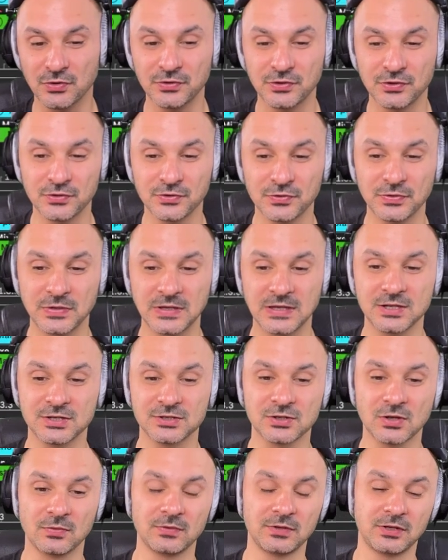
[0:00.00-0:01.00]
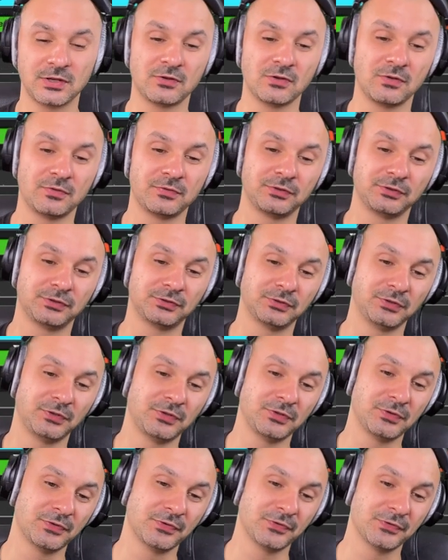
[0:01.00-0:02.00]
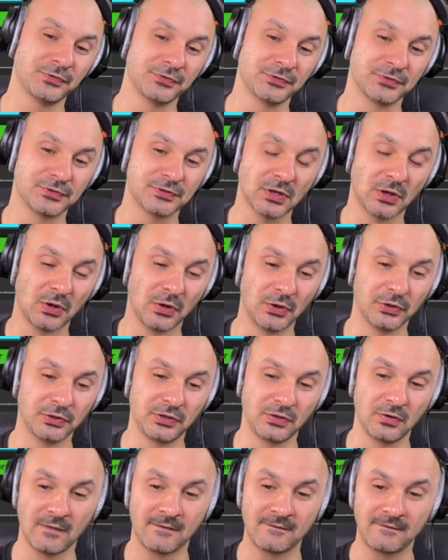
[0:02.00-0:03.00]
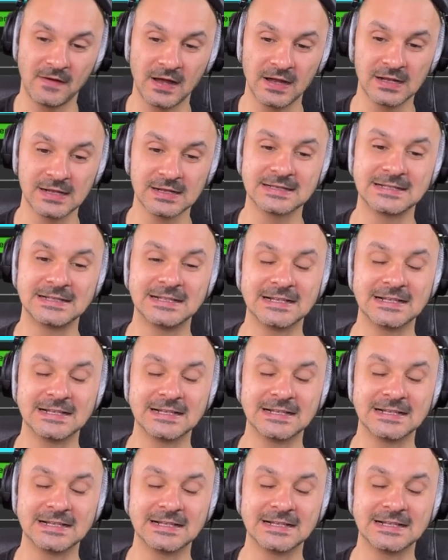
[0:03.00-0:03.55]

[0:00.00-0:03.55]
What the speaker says: you is only going to use audio files.